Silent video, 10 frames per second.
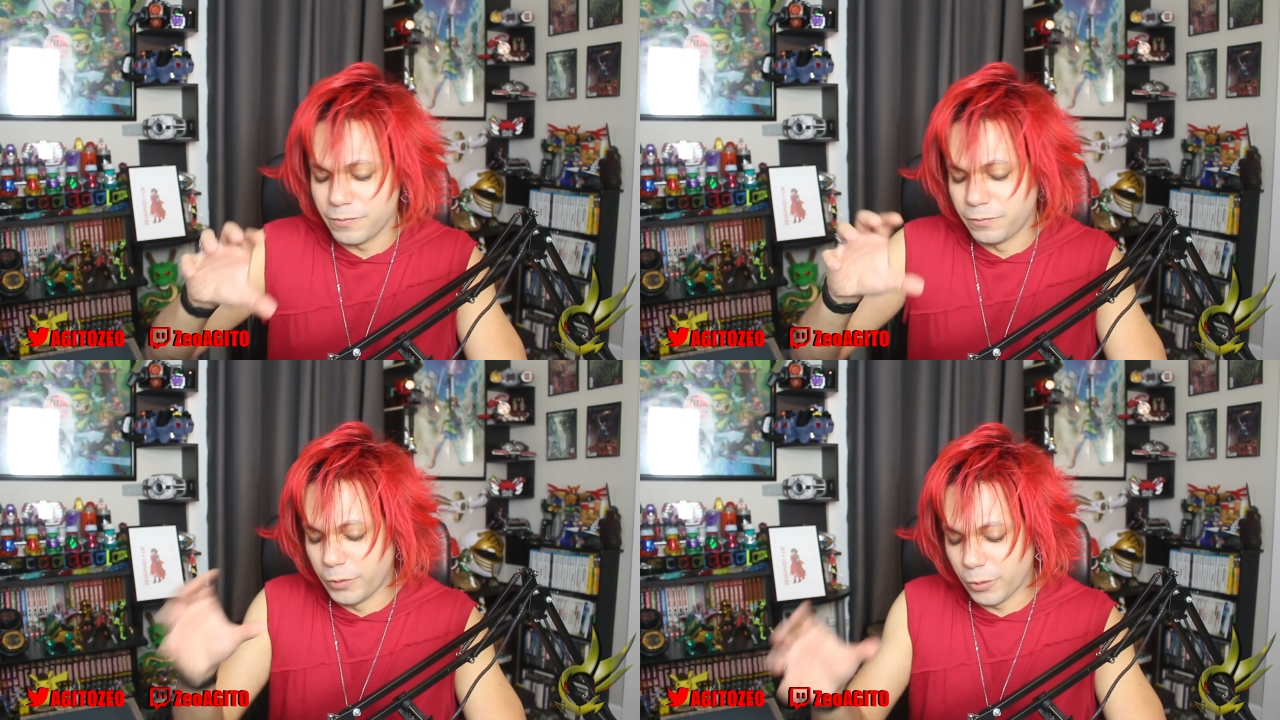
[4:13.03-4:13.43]

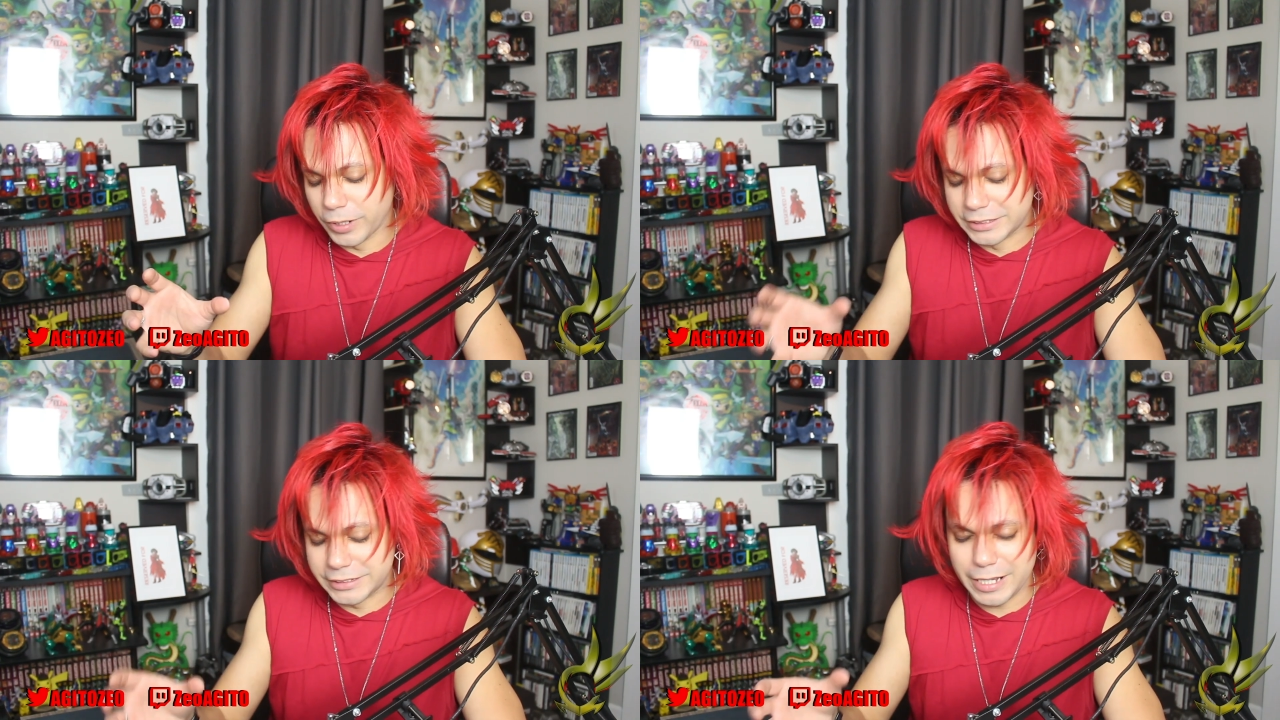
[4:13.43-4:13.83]
For
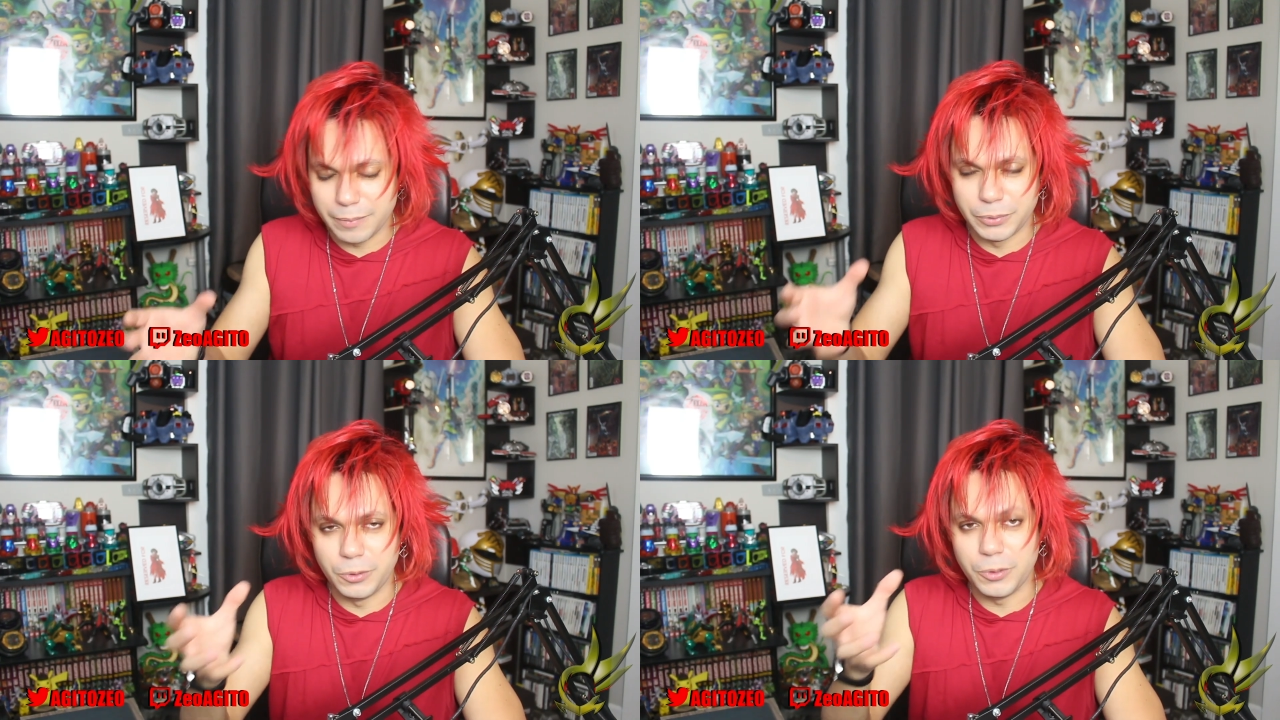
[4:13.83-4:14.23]

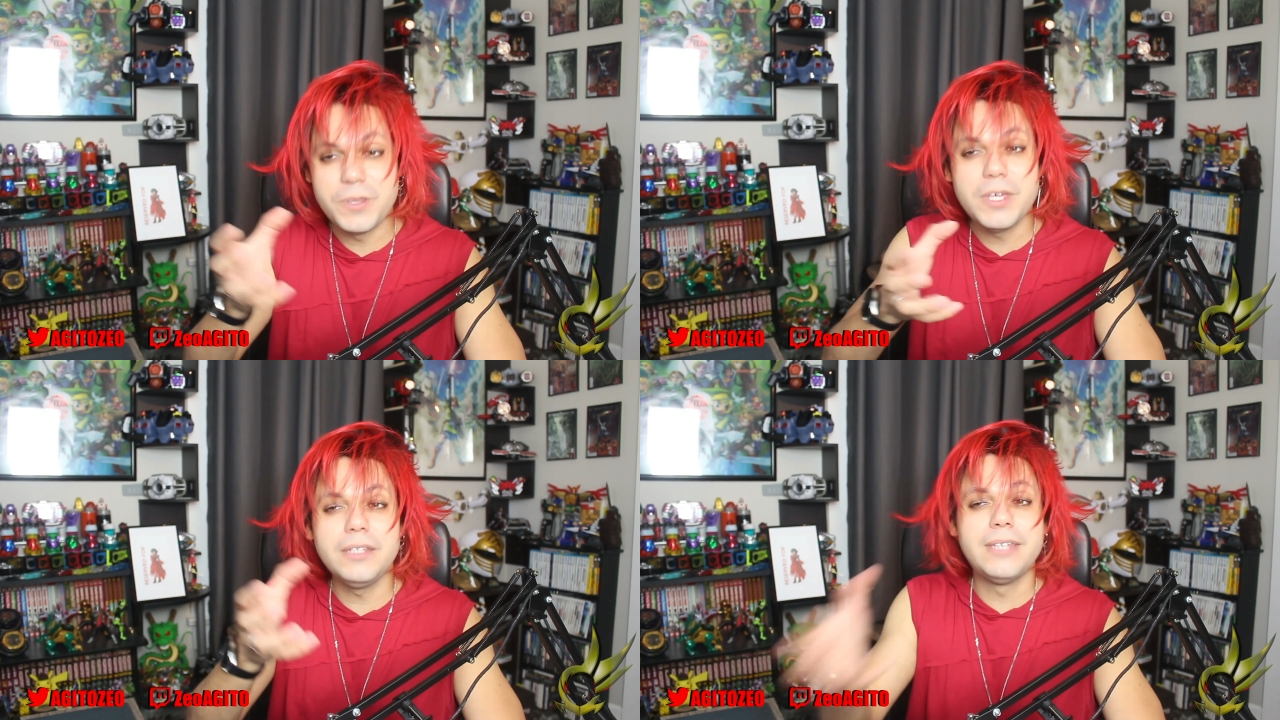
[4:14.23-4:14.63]
example,
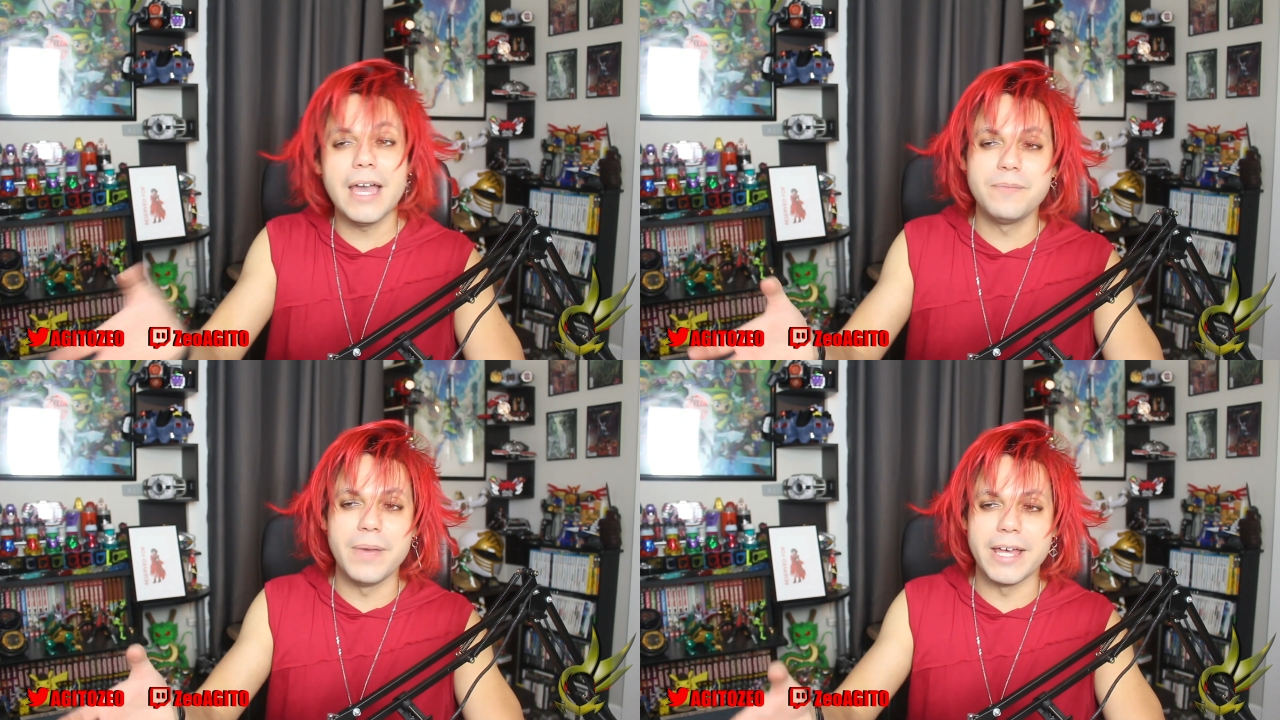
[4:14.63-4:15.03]
the
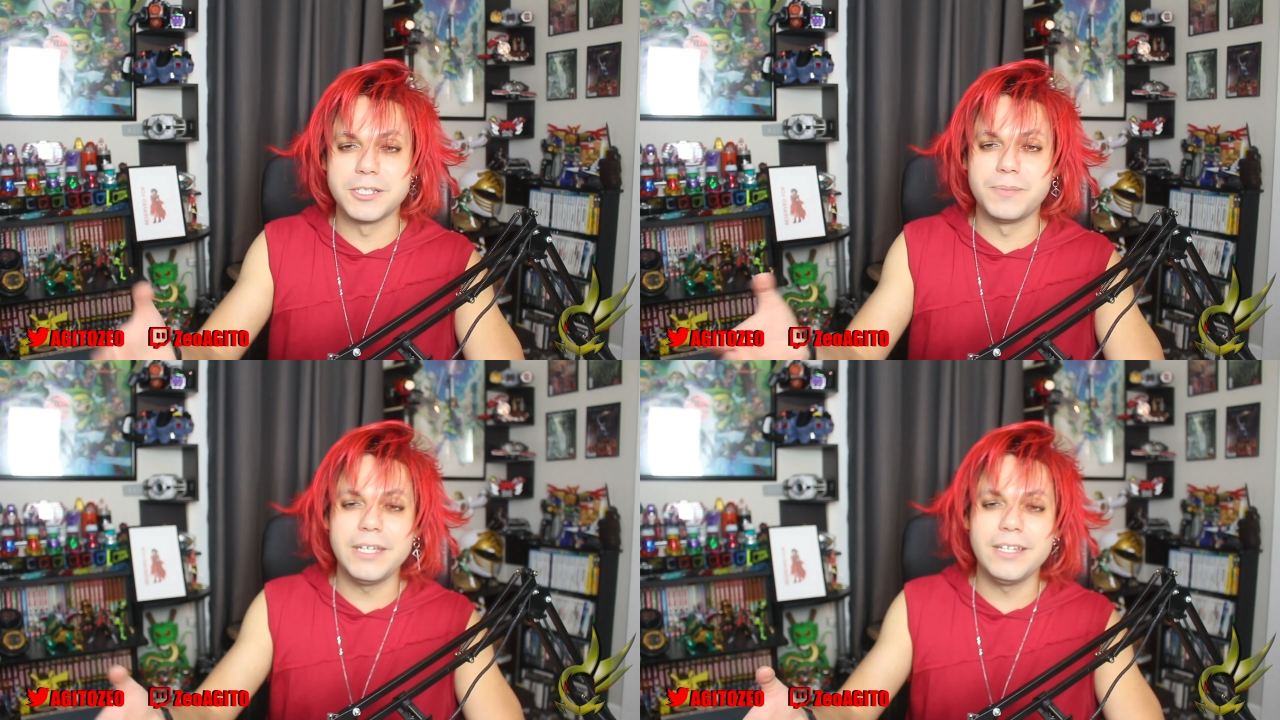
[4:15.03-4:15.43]

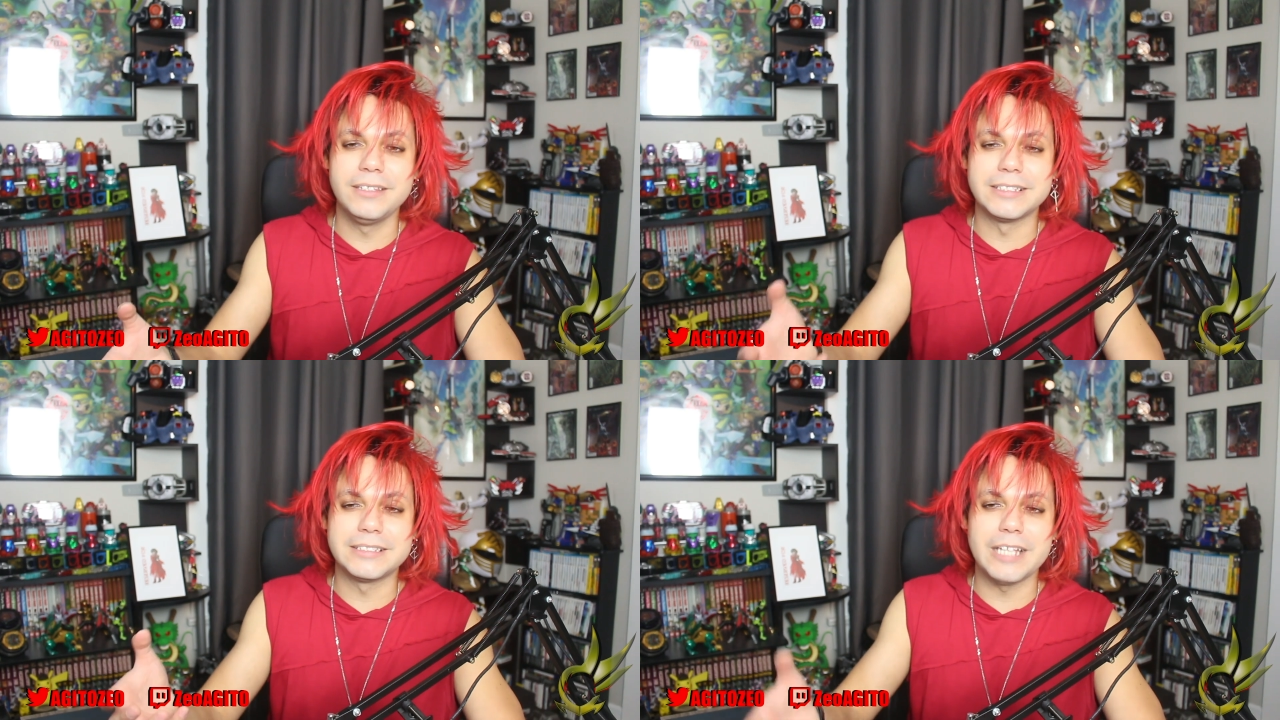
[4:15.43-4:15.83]
Deadmans being
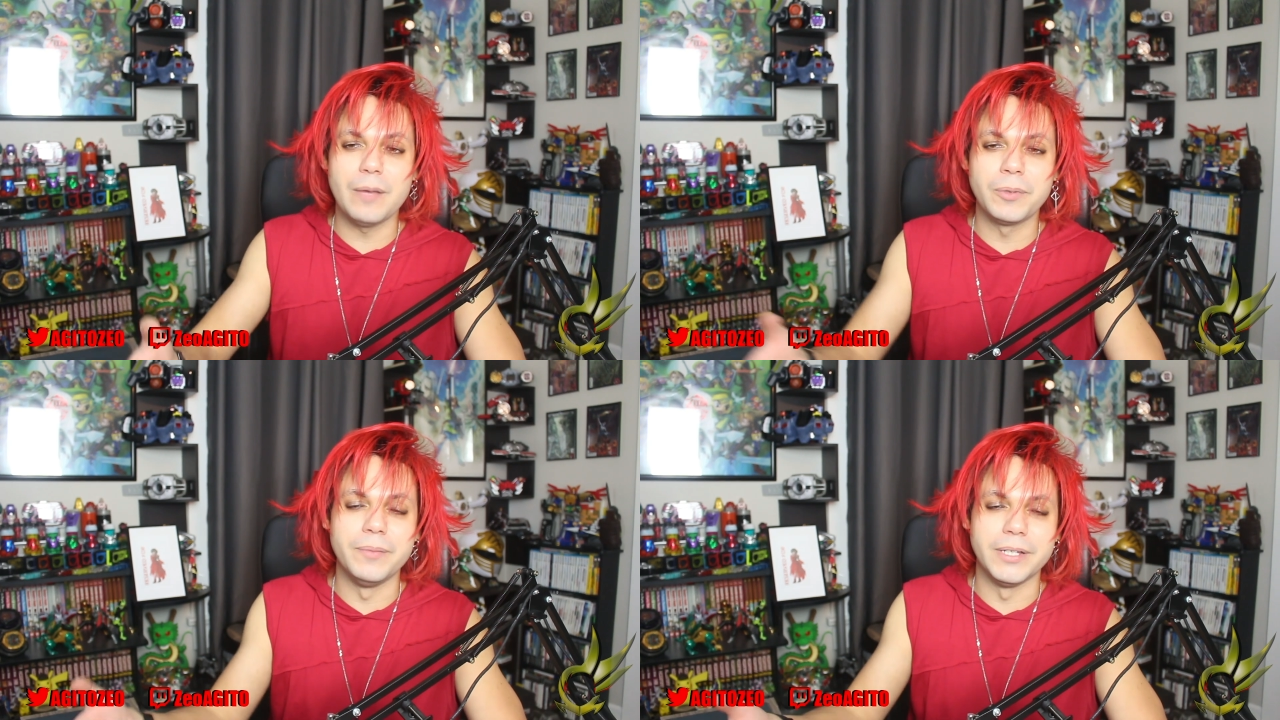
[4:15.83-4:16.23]
the
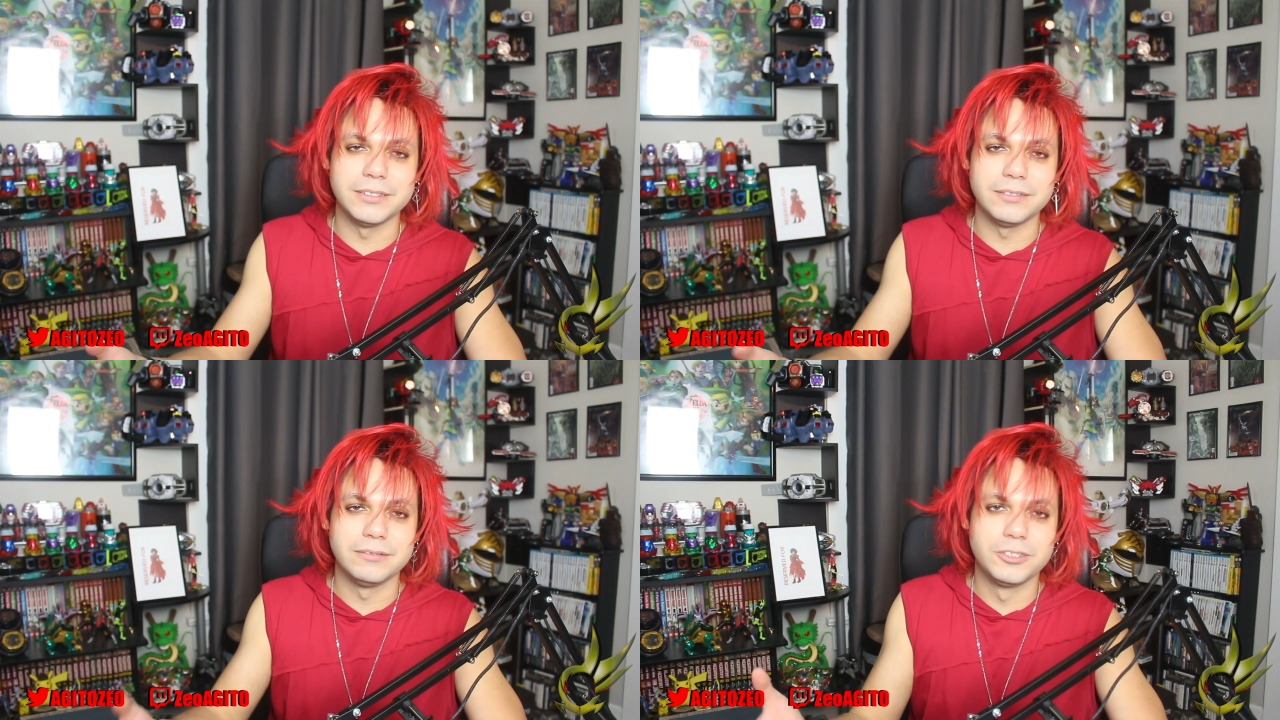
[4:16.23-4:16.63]
supplement